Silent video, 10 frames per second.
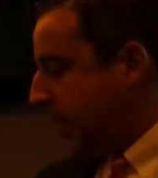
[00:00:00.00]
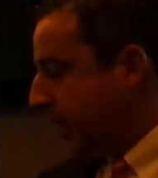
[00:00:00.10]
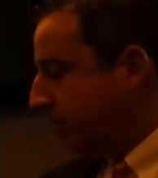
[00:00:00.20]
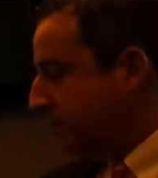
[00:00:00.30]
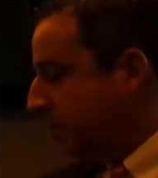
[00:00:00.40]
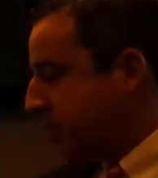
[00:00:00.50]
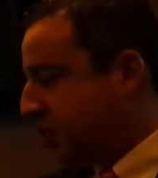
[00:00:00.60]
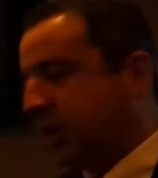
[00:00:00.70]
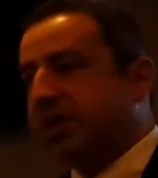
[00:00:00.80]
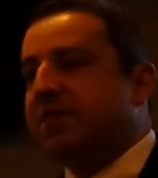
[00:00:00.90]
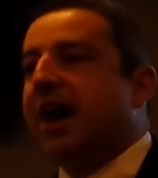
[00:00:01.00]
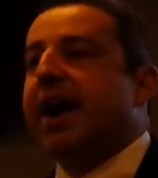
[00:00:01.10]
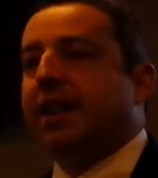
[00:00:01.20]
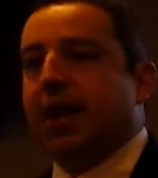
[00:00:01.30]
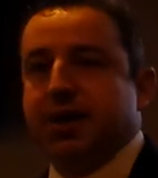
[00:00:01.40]
um restrictive
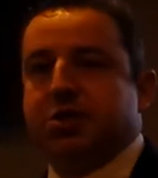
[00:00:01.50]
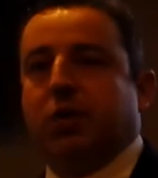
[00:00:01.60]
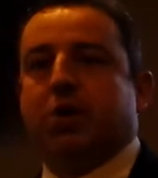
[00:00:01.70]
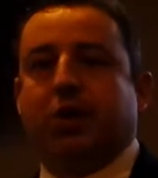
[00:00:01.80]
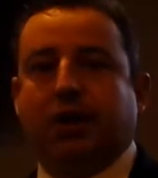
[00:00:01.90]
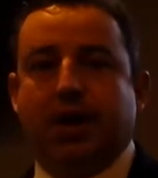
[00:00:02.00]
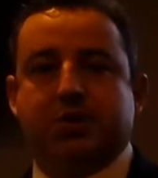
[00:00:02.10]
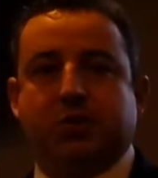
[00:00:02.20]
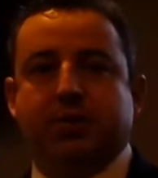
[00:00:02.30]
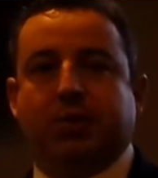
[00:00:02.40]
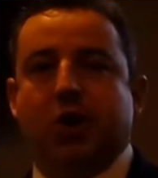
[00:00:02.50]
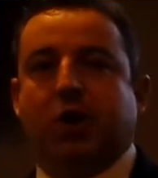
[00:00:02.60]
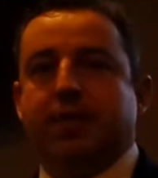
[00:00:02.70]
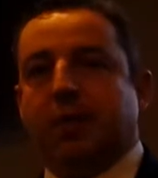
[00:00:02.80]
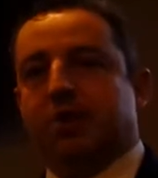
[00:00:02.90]
guidelines around our lung screen
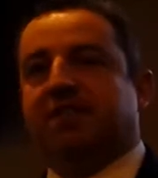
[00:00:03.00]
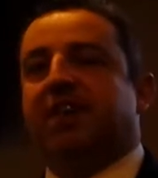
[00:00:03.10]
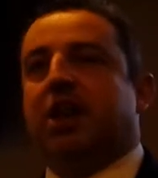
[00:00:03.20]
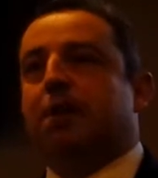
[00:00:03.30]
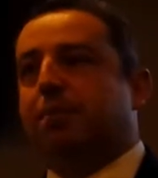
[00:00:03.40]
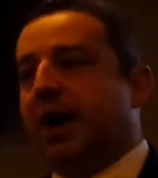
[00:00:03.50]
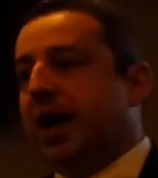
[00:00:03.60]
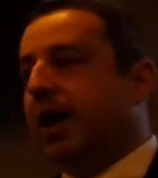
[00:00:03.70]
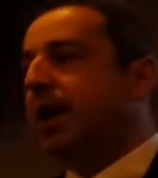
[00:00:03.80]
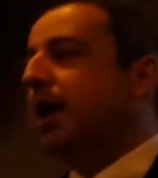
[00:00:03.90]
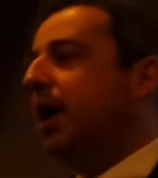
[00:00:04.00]
program that were developed by